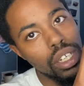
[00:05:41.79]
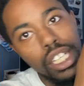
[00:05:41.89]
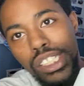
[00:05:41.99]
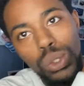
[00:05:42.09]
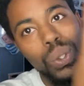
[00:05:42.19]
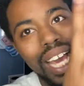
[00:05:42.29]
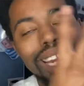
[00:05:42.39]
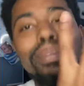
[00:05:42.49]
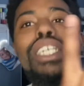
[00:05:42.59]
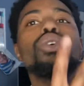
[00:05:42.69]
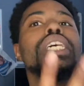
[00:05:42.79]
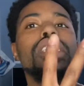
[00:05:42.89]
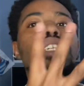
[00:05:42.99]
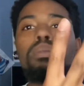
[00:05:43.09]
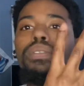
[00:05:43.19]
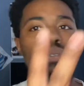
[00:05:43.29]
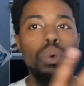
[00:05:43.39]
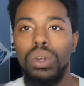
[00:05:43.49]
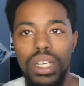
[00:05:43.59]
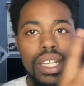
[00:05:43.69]
So you gotta make sure that this number
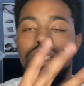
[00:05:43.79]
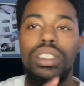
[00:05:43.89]
4 is good.